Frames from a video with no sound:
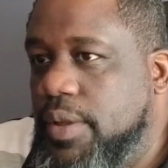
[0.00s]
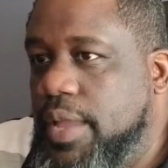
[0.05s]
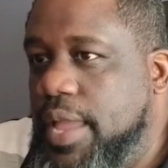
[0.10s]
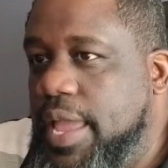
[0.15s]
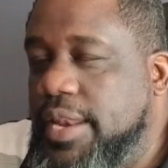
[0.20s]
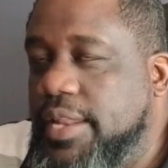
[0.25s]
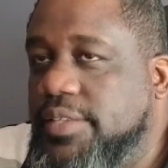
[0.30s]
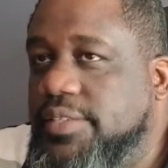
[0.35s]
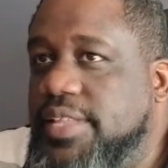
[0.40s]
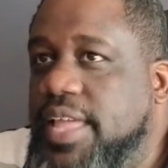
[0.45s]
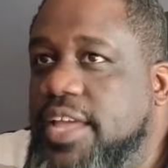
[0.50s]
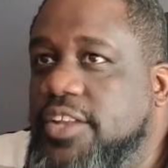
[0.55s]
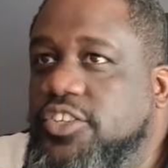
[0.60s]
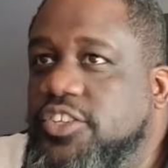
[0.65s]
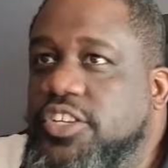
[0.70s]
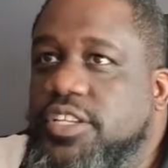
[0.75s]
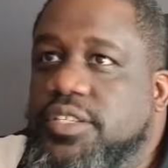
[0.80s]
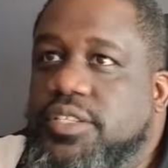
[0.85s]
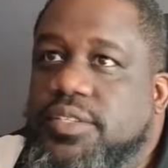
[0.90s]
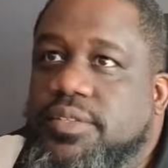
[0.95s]
and it's not
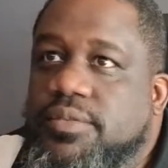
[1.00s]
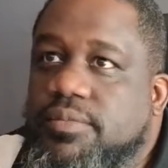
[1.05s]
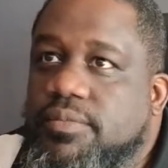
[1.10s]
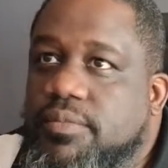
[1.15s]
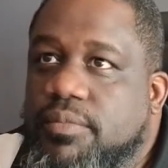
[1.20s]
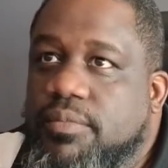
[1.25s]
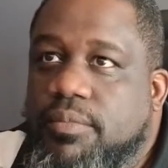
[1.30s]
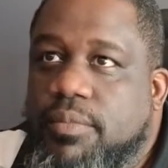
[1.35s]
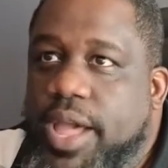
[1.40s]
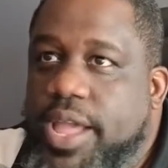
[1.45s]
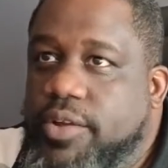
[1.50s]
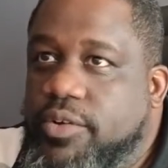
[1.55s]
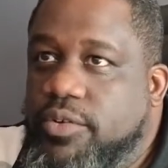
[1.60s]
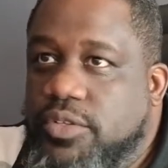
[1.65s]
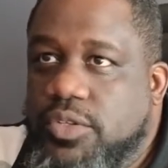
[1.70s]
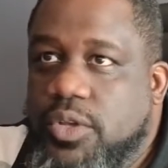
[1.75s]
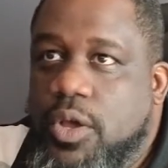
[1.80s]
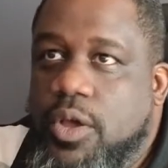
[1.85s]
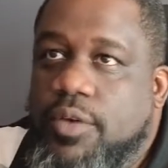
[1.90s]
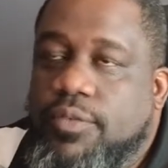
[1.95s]
just
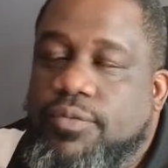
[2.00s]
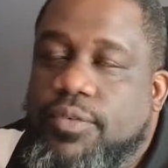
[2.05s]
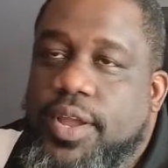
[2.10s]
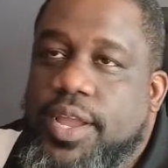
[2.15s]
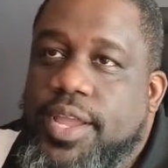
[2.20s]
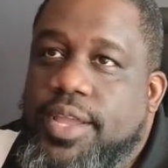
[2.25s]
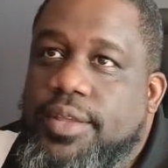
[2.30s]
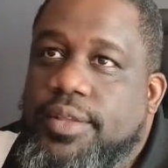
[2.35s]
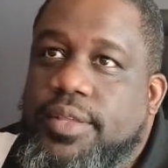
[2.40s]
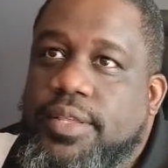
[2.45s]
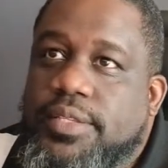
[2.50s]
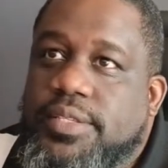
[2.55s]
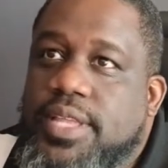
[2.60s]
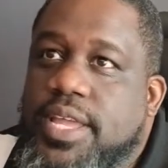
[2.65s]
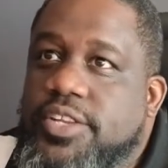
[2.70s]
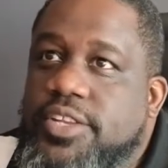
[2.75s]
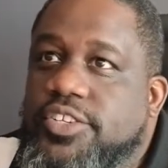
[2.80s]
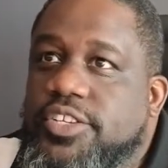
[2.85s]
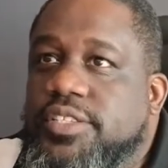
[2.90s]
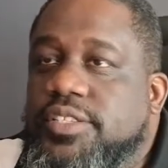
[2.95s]
Microsoft, right? It's
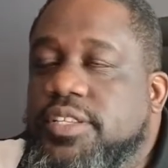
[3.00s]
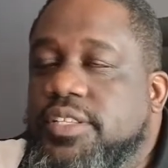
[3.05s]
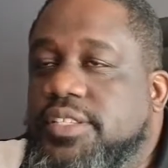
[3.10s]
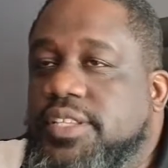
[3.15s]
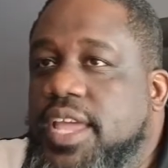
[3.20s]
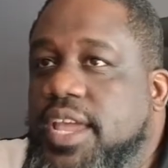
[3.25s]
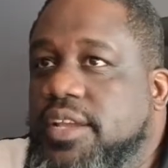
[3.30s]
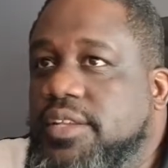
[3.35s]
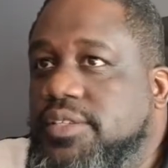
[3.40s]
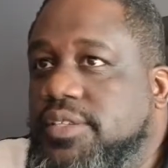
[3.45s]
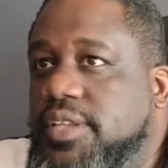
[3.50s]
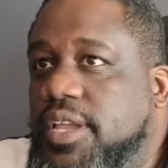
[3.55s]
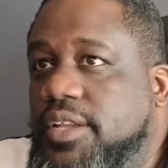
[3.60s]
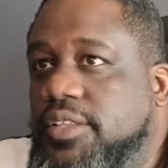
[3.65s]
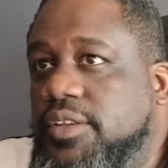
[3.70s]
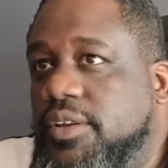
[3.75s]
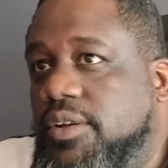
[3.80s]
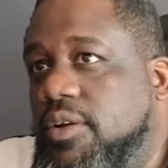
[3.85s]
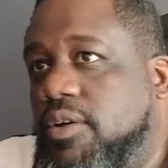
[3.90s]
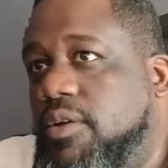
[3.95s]
not just the tech
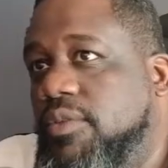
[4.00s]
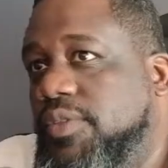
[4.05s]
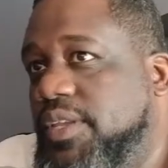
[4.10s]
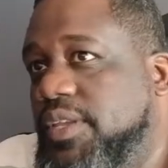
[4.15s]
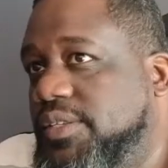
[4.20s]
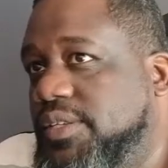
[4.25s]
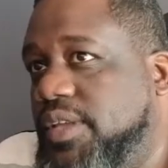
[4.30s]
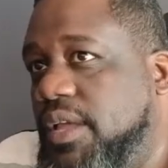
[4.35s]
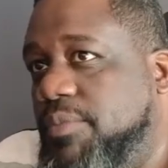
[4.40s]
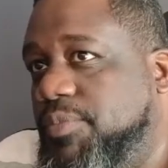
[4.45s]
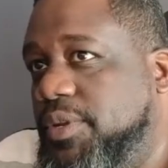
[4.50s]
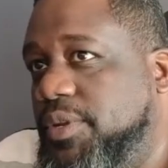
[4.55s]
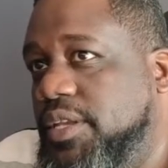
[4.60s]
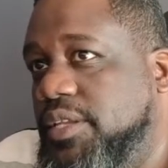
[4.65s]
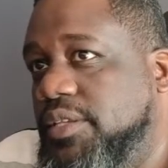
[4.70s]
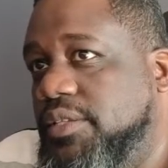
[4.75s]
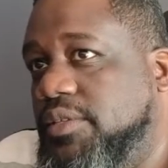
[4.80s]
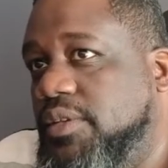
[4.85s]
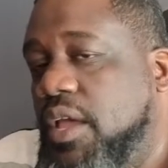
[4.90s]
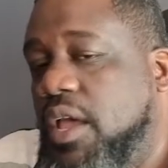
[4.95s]
sector. These
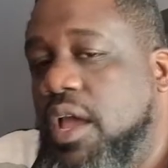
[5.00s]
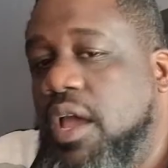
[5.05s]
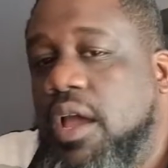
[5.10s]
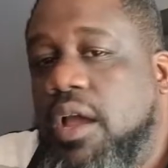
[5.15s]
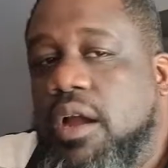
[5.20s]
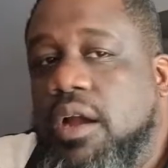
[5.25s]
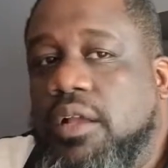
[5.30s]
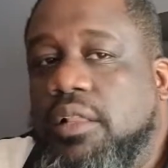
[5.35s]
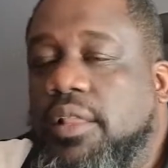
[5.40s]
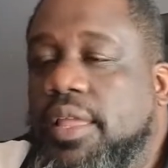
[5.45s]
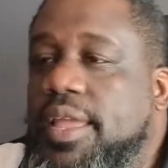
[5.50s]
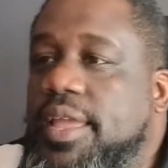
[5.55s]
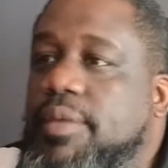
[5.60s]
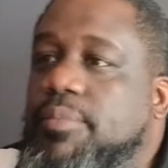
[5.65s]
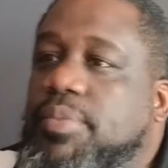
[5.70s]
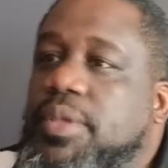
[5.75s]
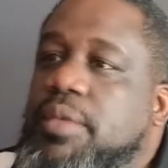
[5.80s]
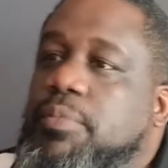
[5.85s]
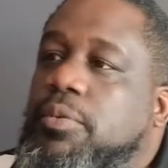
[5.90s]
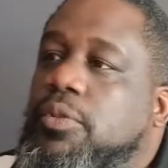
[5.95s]
companies are laying
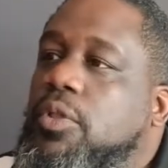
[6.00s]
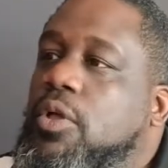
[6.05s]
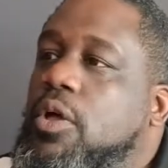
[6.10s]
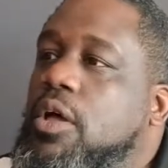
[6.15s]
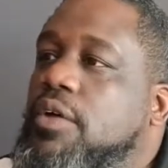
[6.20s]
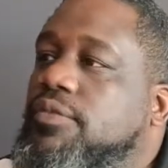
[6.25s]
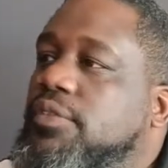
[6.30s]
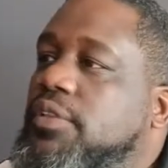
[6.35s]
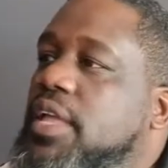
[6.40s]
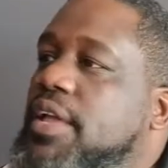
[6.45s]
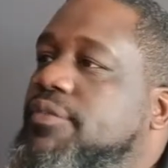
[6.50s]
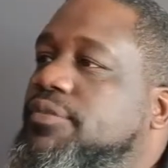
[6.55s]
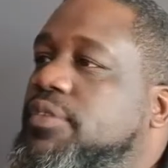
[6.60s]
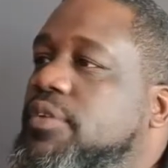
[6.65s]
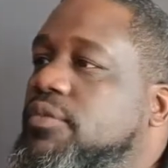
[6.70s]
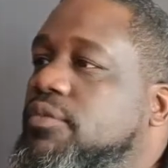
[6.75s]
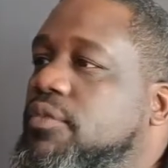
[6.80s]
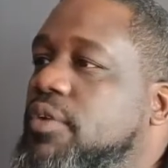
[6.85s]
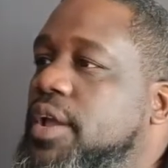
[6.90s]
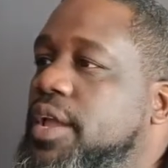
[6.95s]
people off left
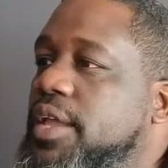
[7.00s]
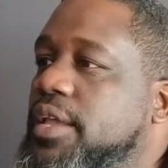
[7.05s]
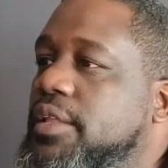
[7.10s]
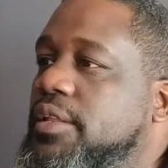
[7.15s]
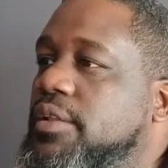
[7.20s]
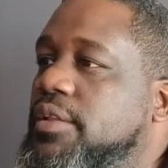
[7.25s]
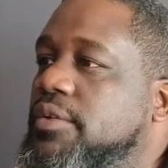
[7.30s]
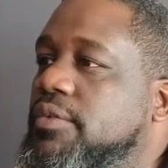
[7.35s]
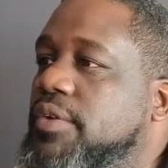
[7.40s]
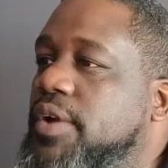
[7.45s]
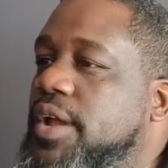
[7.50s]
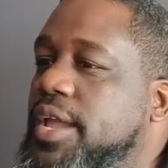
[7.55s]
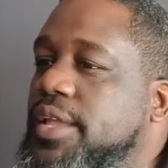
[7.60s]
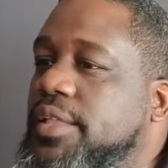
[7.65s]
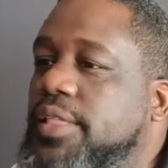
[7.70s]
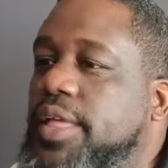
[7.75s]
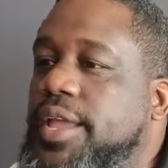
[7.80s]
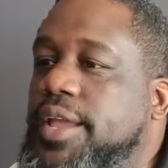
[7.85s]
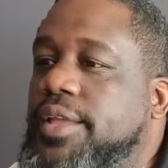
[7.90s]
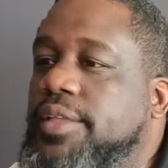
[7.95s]
and right, right?
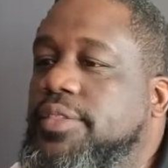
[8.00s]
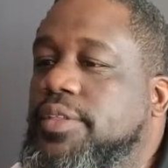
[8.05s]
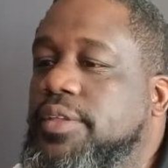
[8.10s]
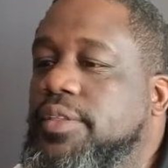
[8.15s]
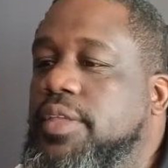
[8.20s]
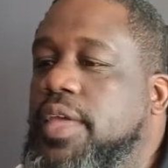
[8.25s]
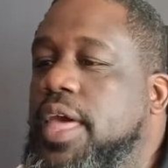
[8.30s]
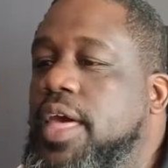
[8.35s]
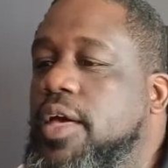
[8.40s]
Like the